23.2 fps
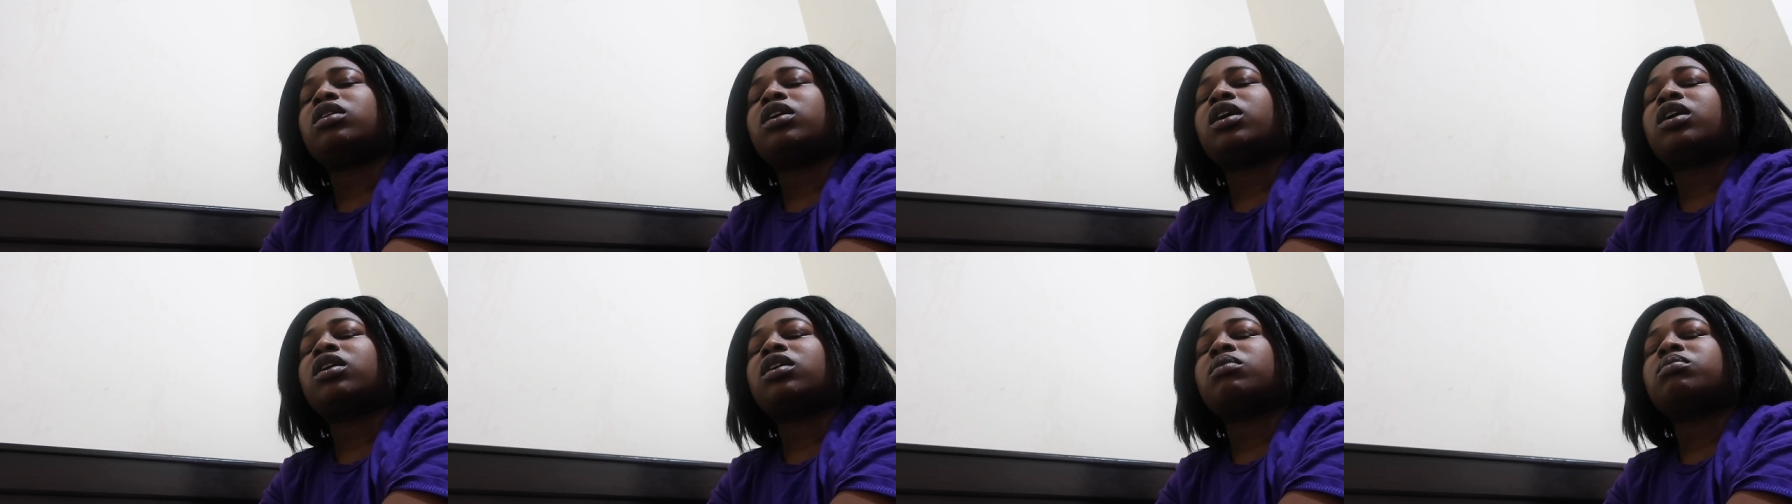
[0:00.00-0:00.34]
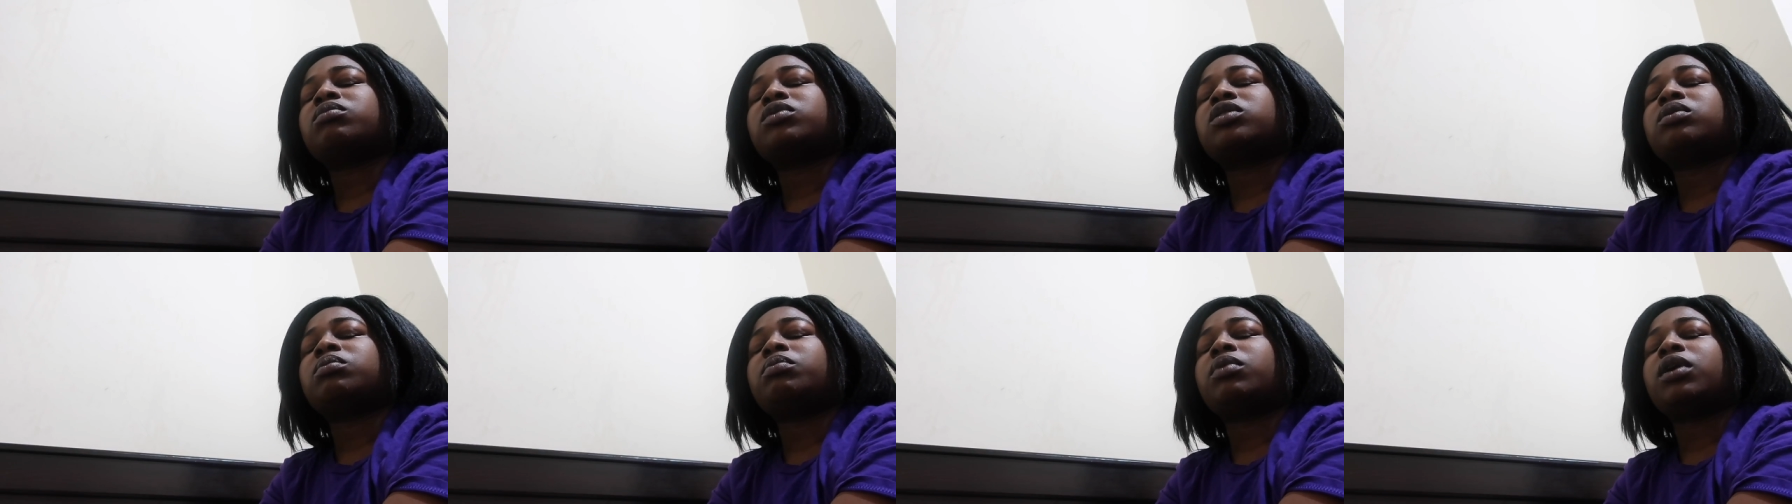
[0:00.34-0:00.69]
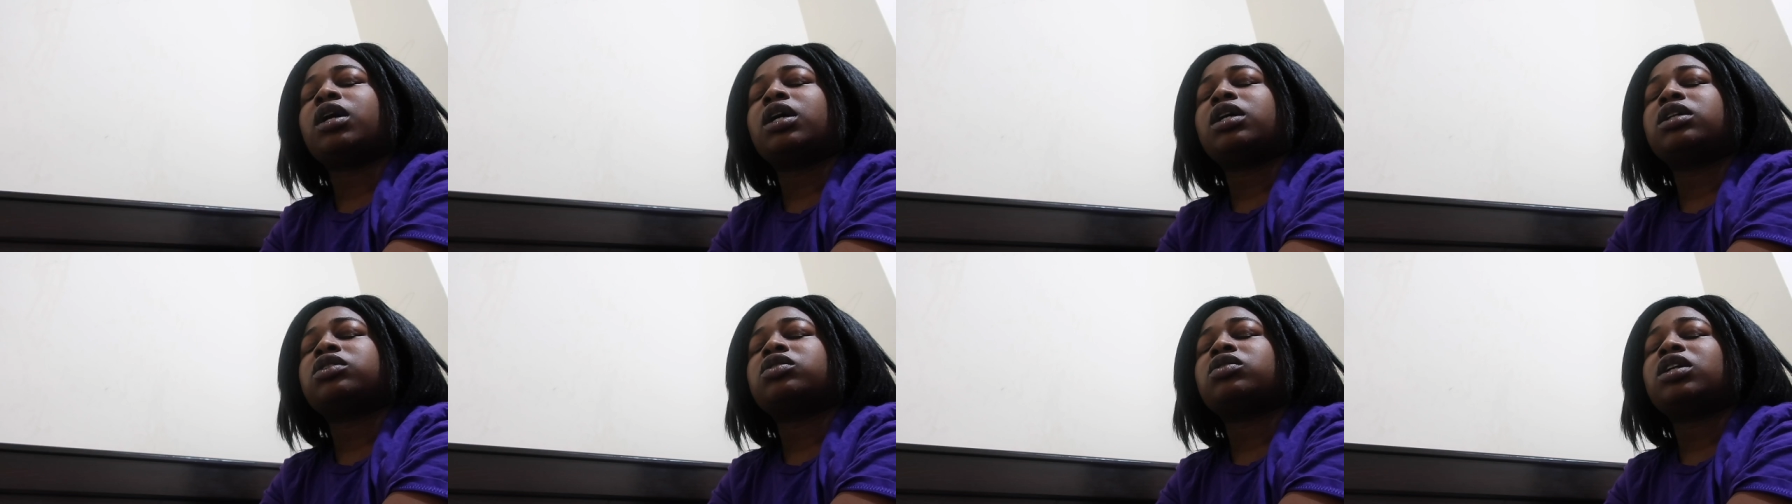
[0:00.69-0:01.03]
Like I'm
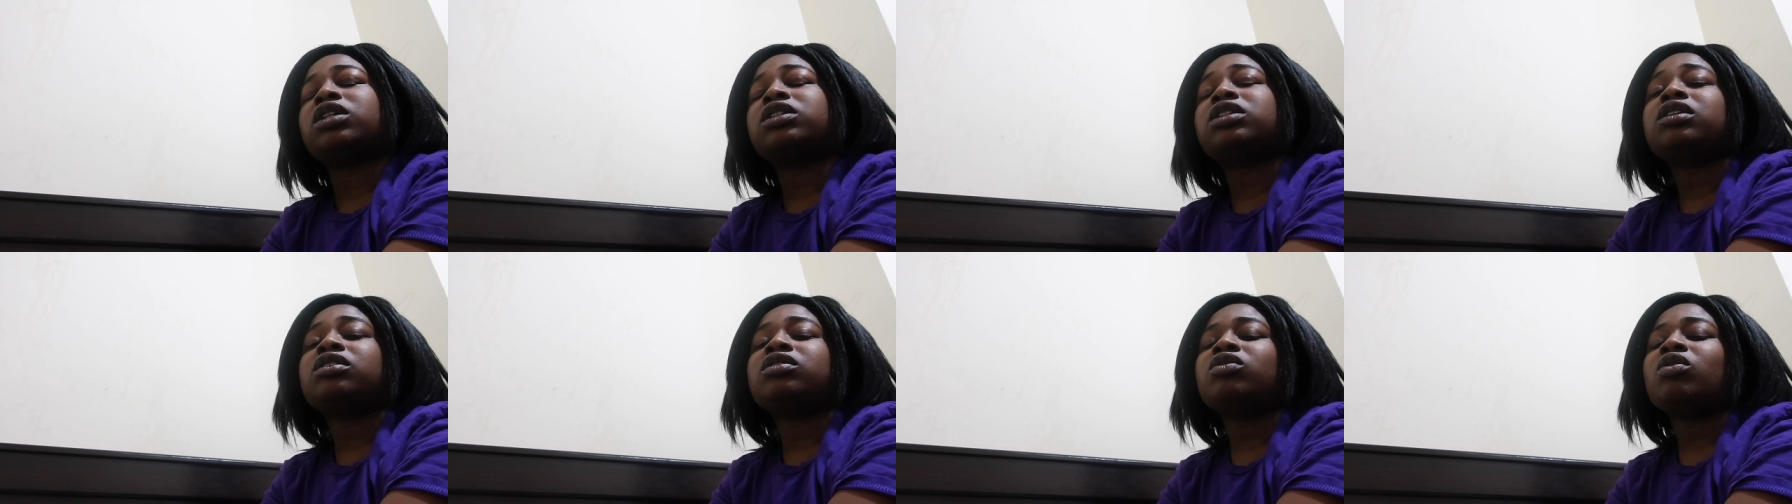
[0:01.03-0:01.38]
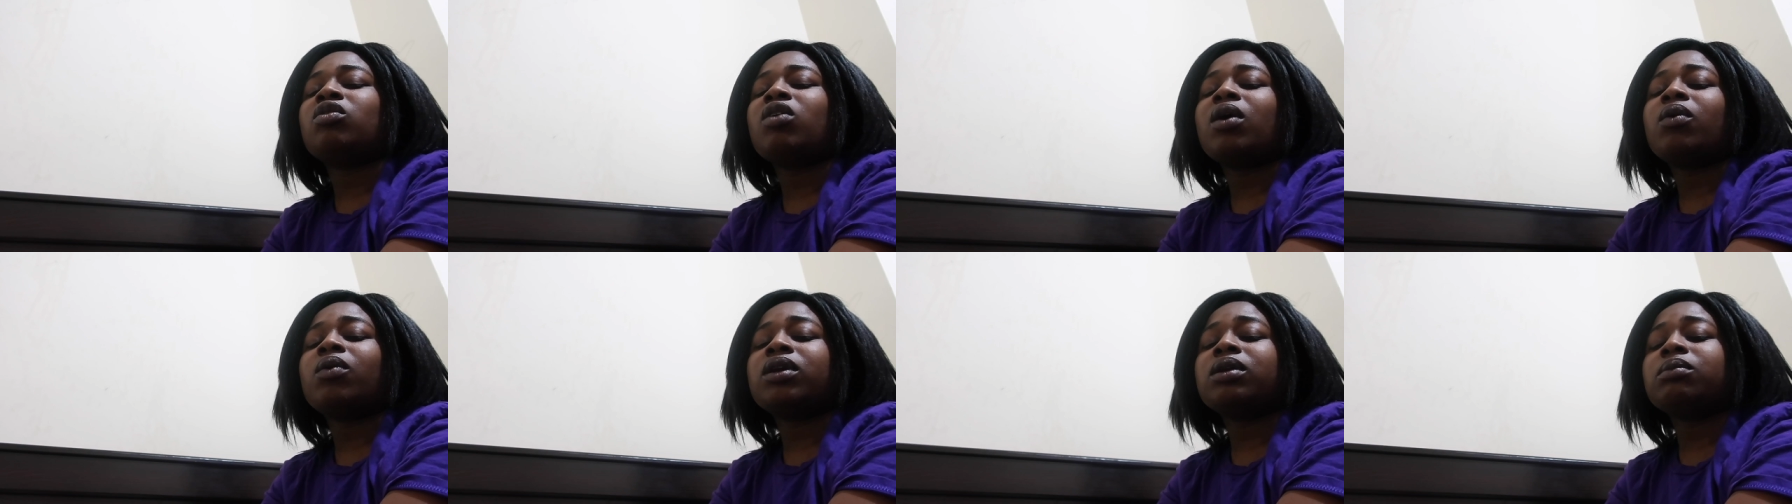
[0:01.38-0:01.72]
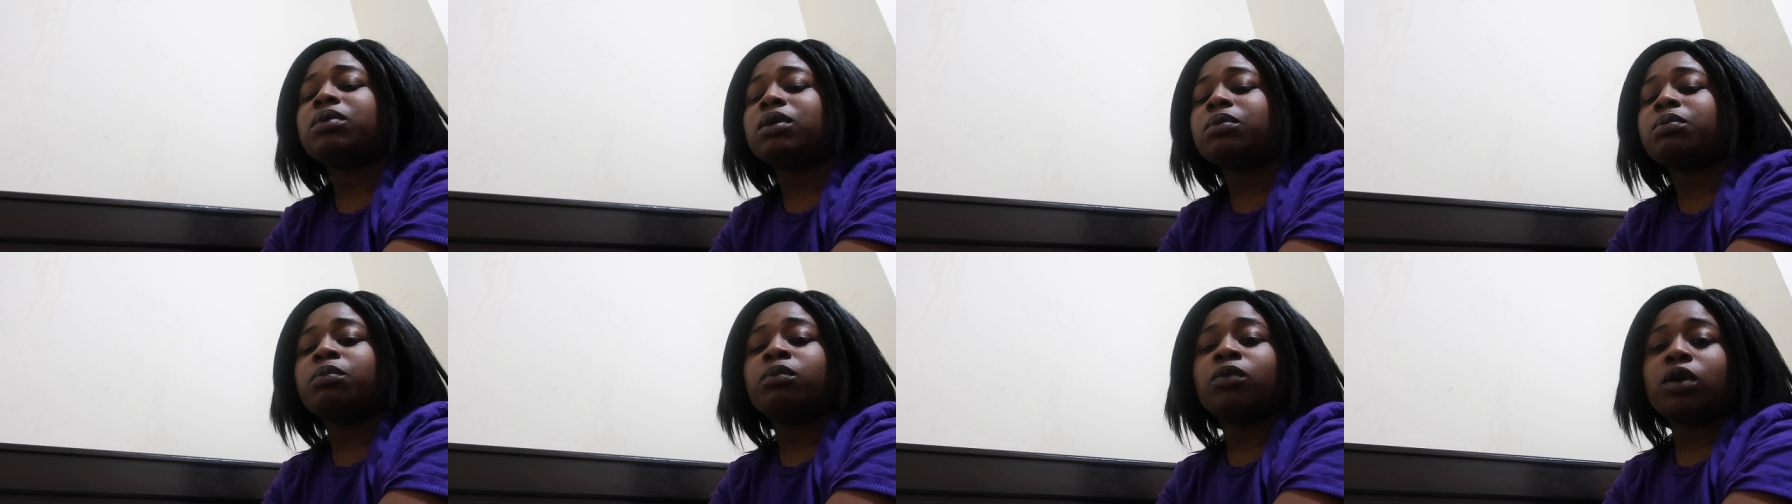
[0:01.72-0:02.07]
surprised. So I said, "No, I want to
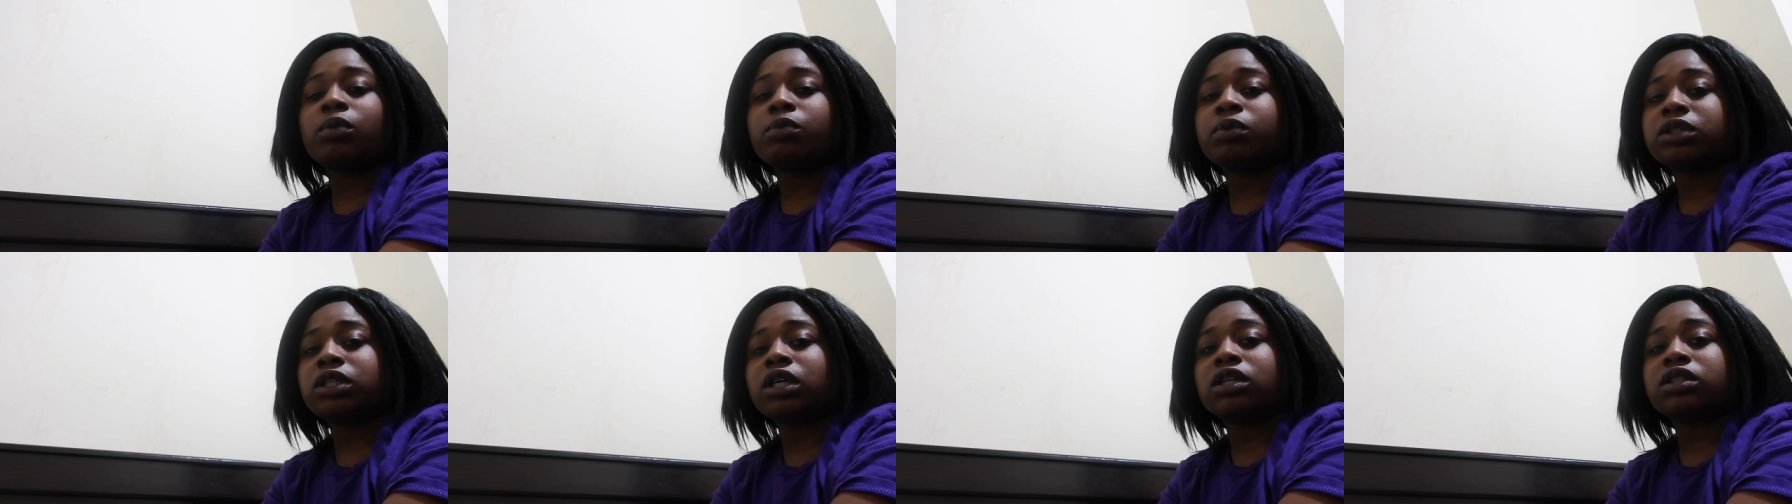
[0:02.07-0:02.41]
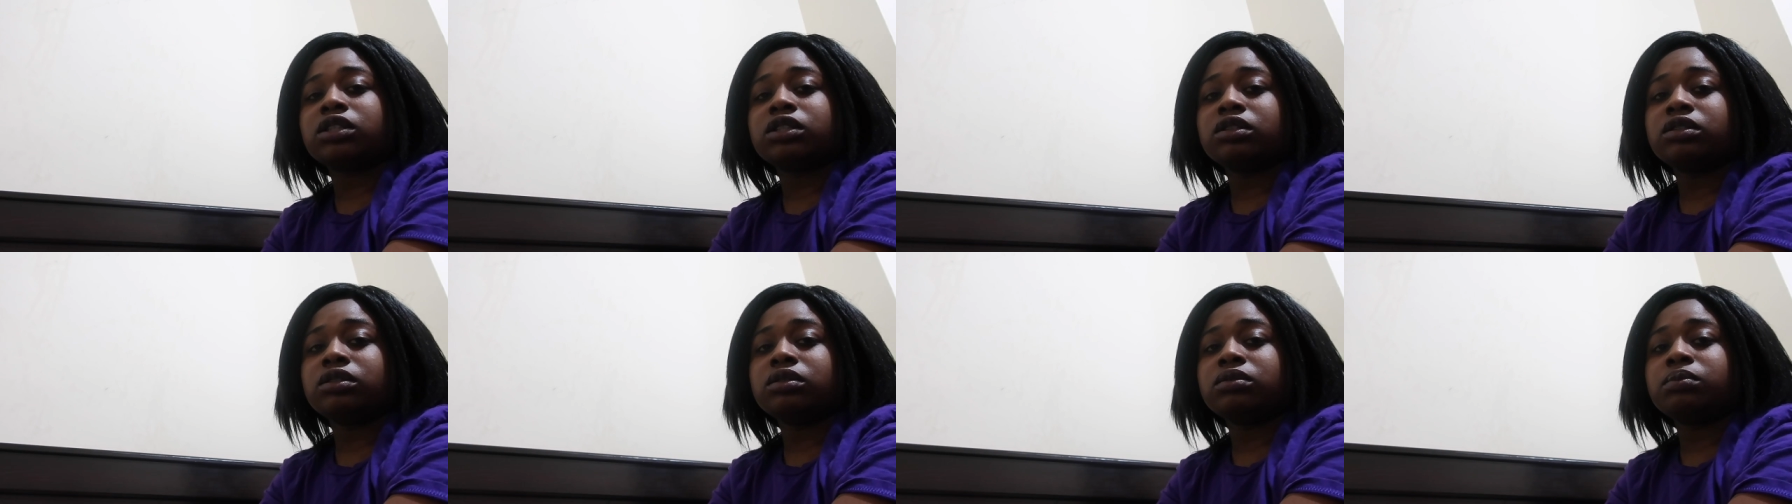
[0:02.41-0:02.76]
be more productive."